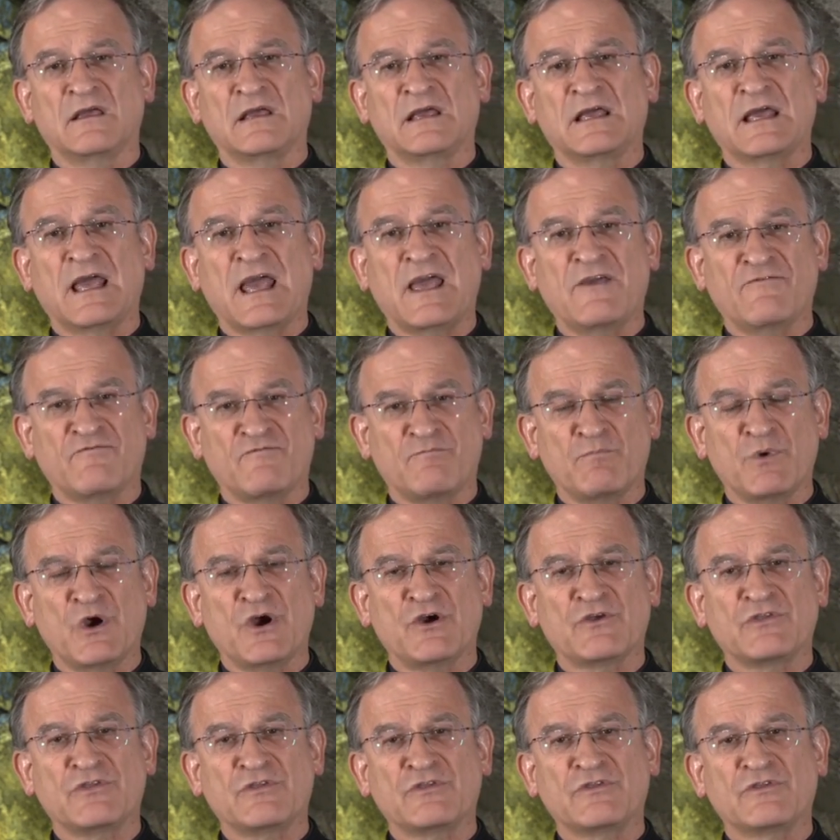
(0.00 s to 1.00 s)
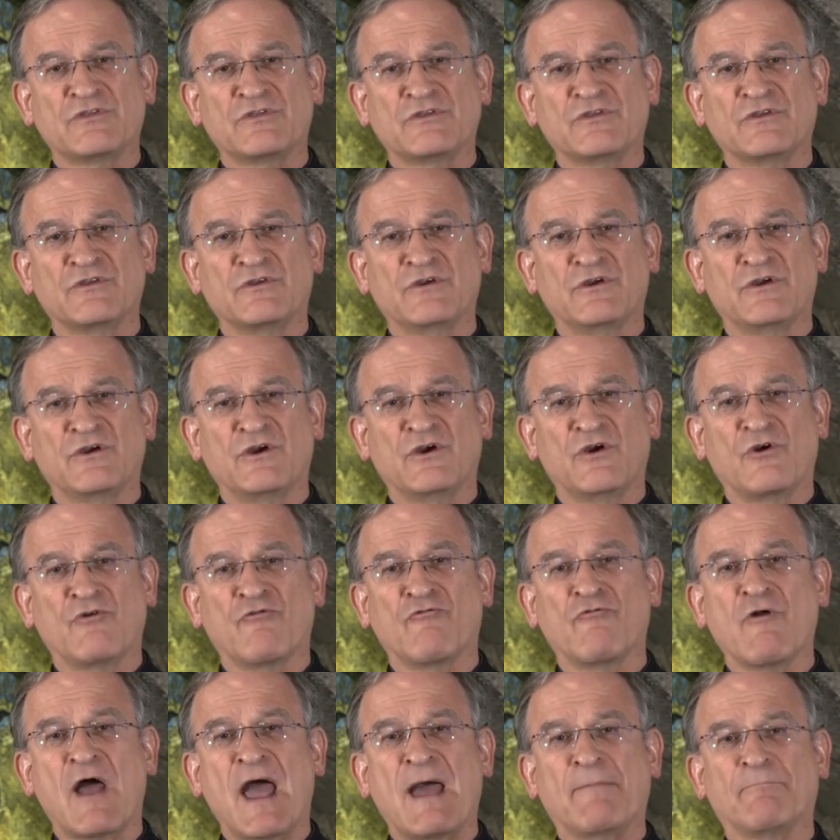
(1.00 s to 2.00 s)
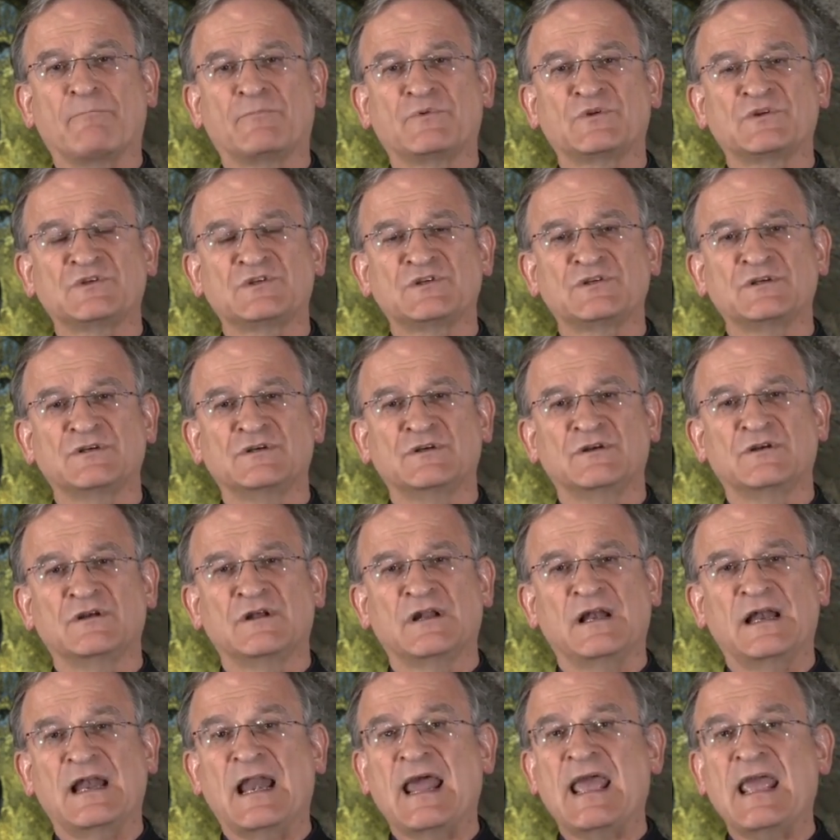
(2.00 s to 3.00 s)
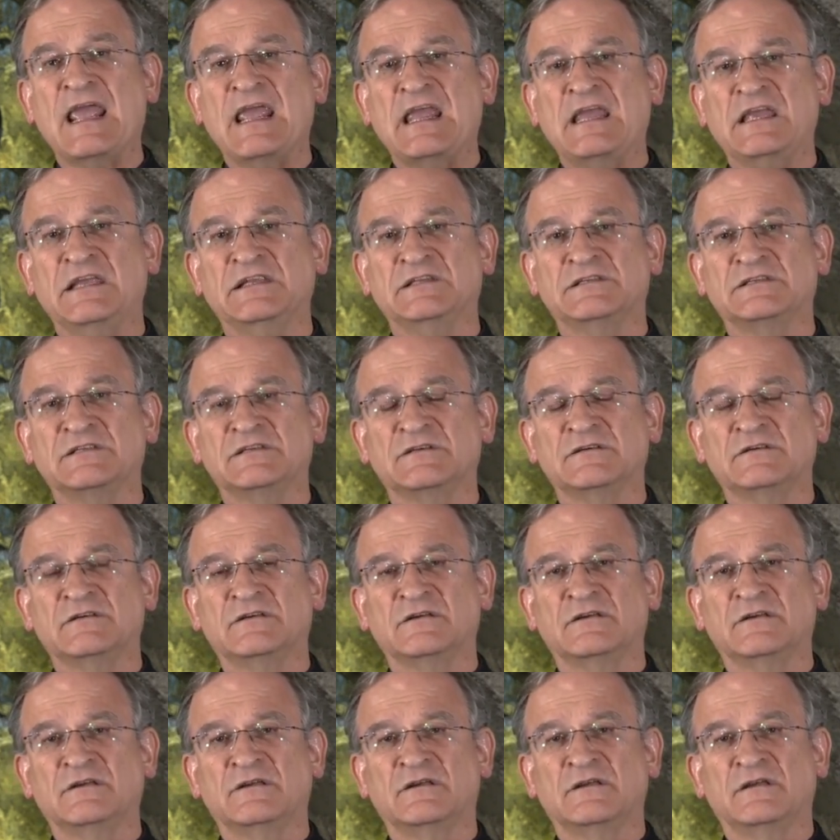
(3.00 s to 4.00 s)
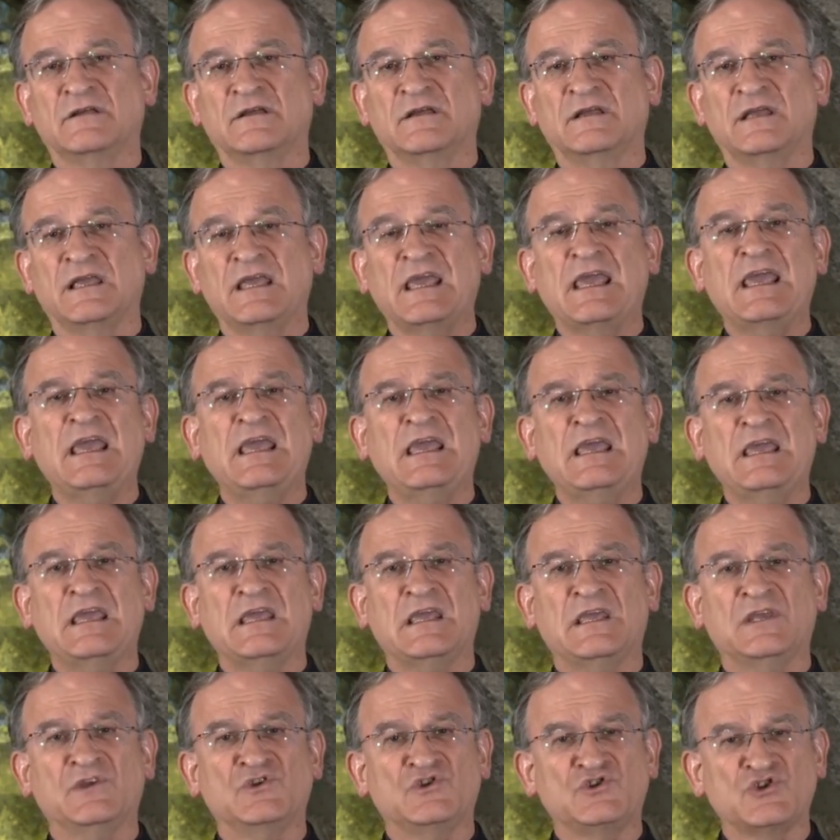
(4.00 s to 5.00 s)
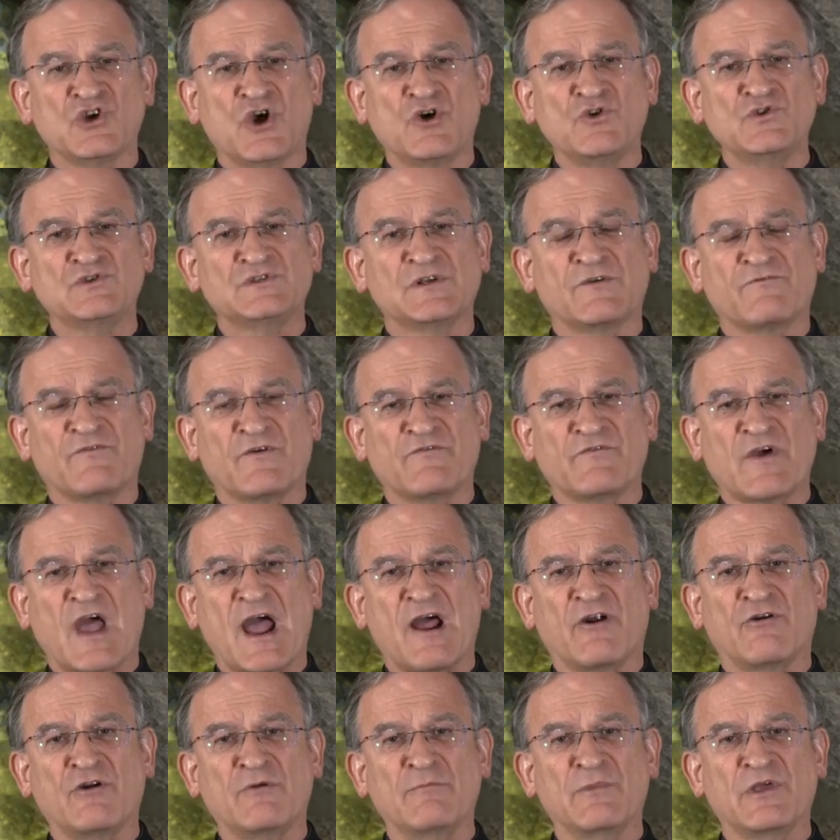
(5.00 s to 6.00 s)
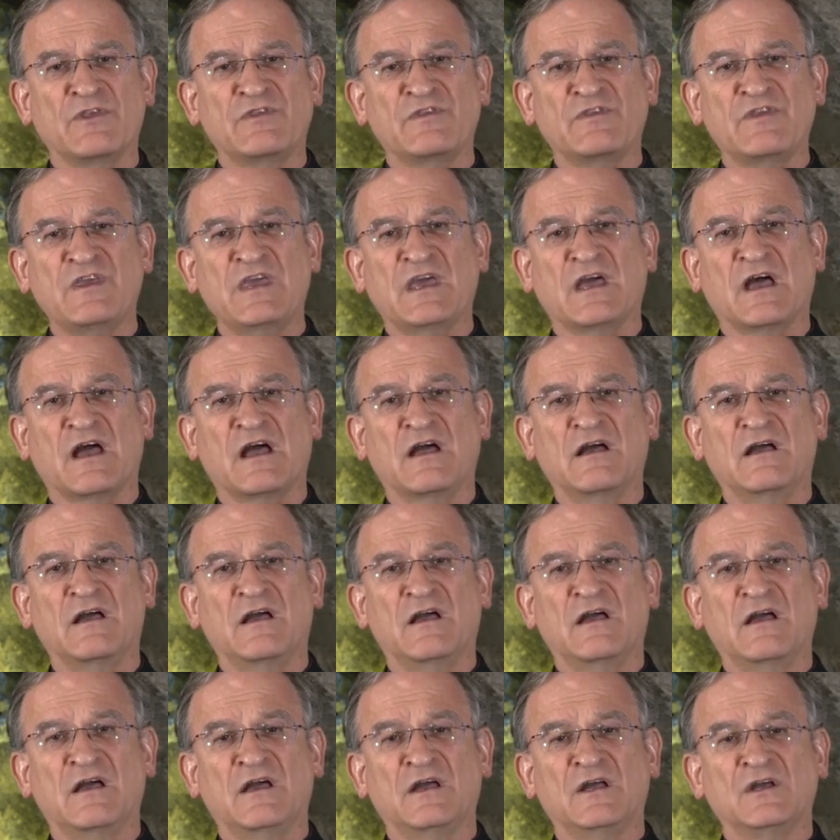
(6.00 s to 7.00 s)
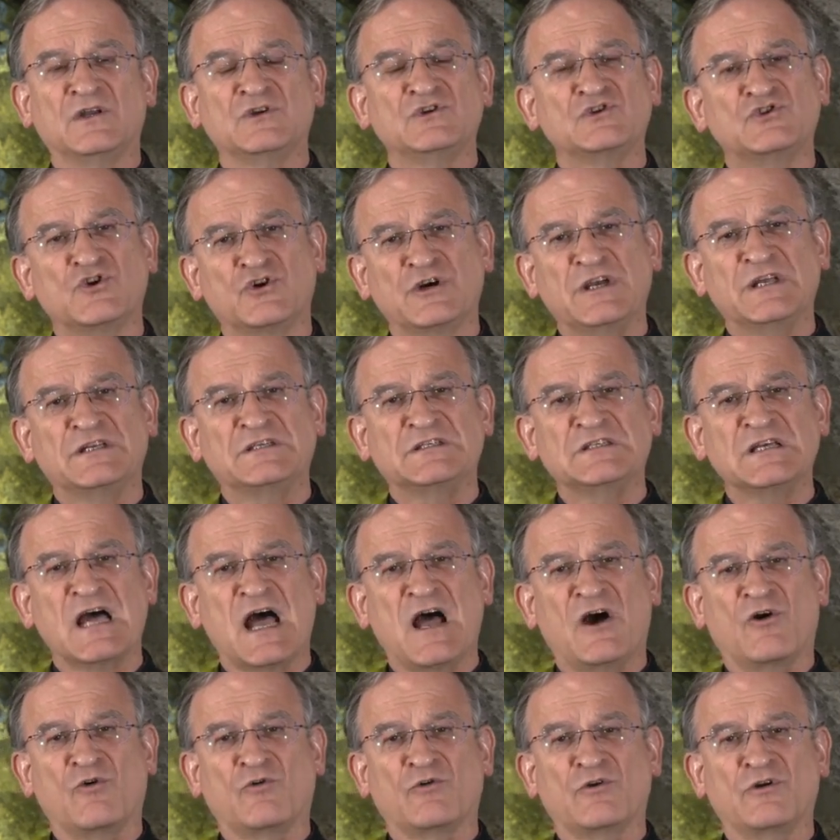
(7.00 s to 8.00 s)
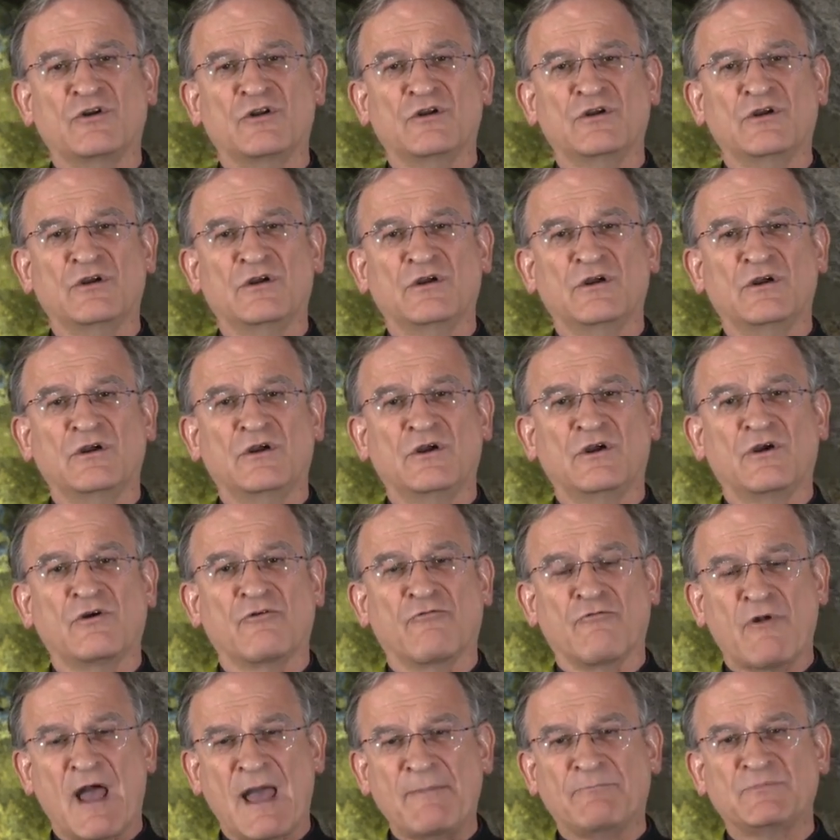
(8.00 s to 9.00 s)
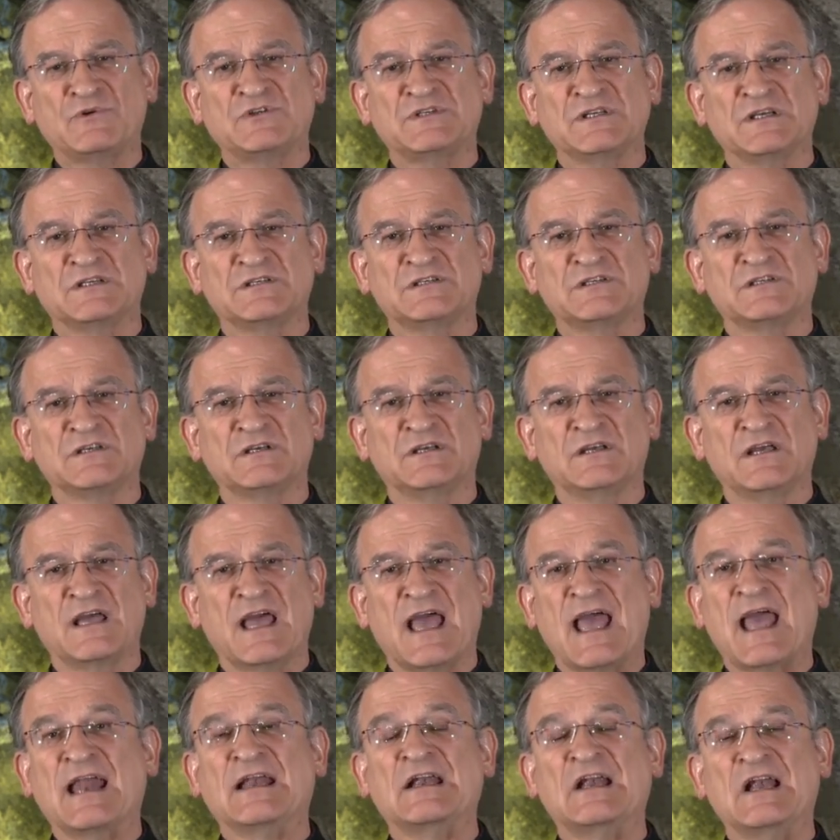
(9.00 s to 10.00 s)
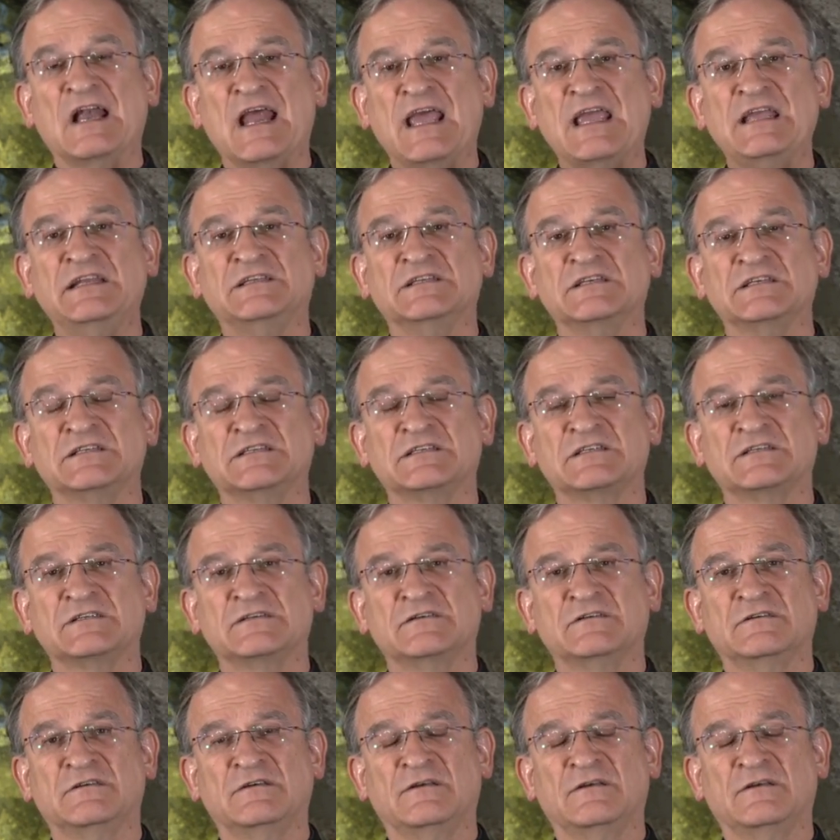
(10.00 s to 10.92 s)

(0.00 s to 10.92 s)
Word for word: gave birth, wrapped, laid, he, Joseph of Arimathea, took it down, wrapped it, and laid it.